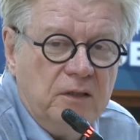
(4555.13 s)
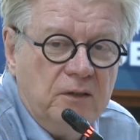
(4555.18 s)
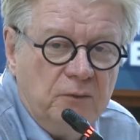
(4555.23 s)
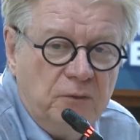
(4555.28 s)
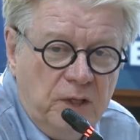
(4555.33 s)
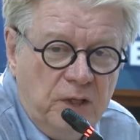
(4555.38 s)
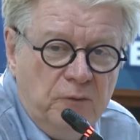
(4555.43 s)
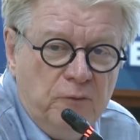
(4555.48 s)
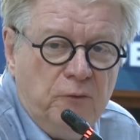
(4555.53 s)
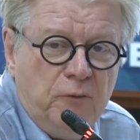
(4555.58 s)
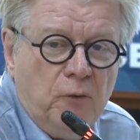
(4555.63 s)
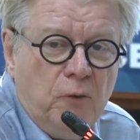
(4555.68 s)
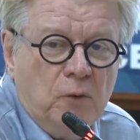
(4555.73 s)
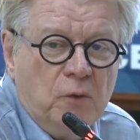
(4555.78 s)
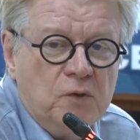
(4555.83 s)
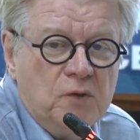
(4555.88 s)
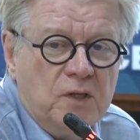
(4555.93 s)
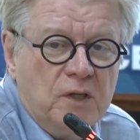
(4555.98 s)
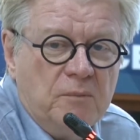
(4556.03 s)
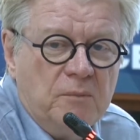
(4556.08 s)

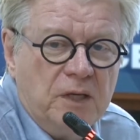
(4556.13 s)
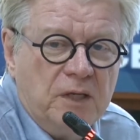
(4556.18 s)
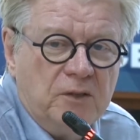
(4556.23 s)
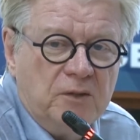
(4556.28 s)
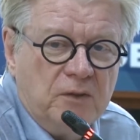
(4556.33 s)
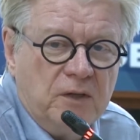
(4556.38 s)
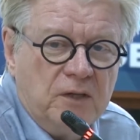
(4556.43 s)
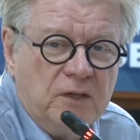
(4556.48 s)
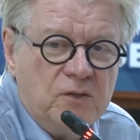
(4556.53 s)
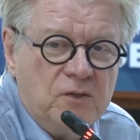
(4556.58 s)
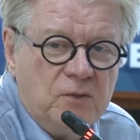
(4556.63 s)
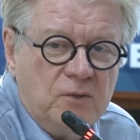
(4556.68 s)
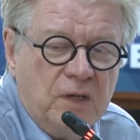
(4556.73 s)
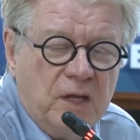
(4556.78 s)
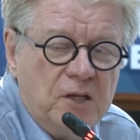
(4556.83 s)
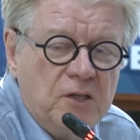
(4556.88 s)
reinforced and better understood.